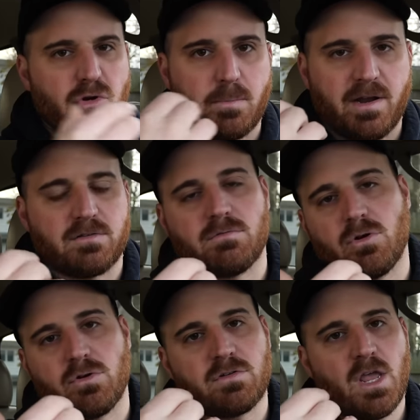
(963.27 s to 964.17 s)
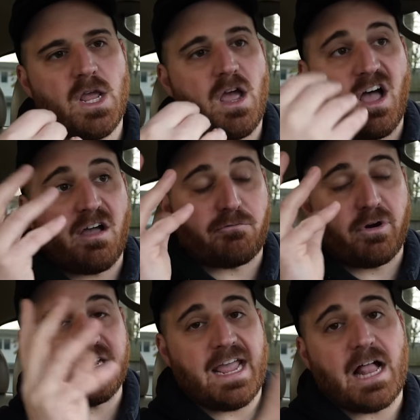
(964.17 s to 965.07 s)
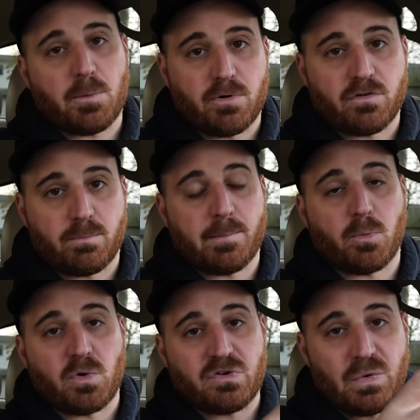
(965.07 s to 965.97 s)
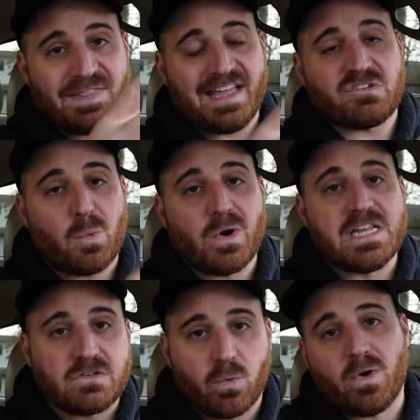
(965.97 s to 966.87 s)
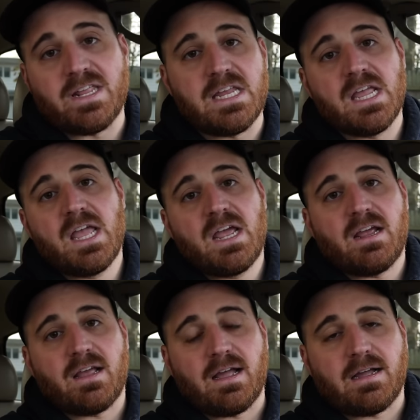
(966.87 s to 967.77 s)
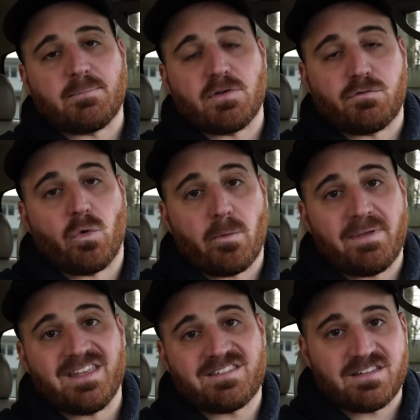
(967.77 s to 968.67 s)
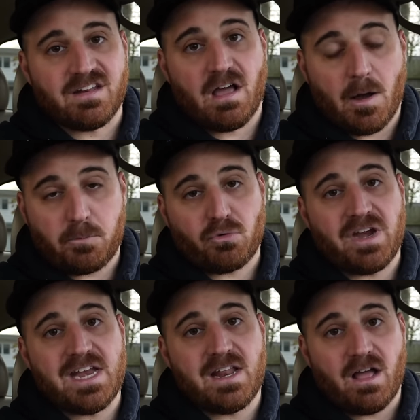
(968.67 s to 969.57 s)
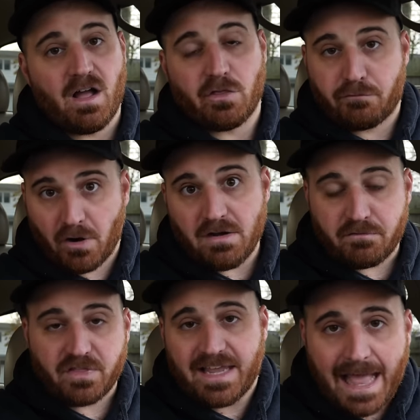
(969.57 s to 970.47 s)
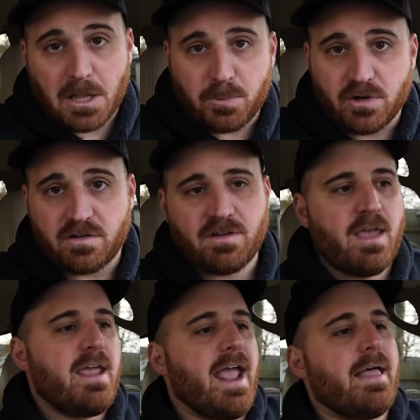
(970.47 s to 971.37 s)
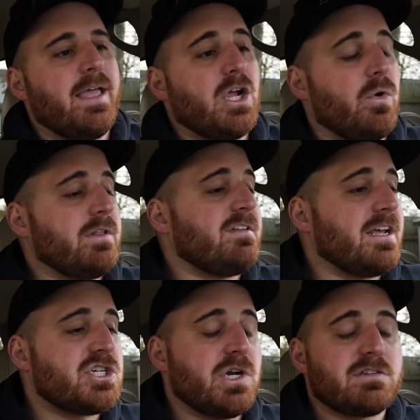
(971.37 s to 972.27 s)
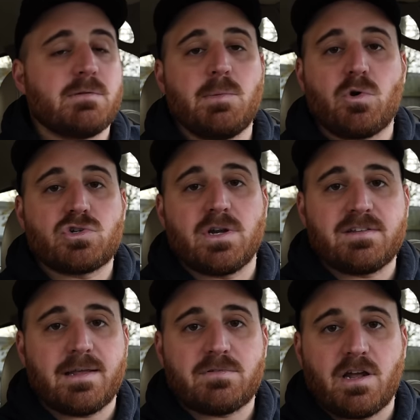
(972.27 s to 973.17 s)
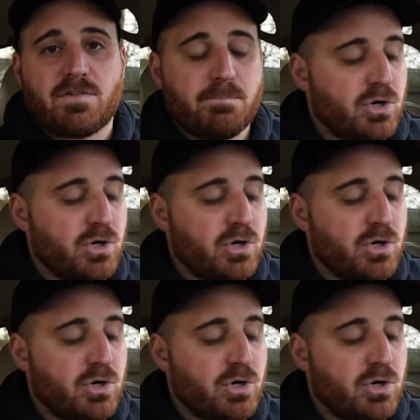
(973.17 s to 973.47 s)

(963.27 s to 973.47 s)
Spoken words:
rear pads and rotors, front calipers. Remember, we're doing that 2020 four piston upgrade on the front for the calipers. And then going into next year, it's going to be more Trans Am stuff. I'm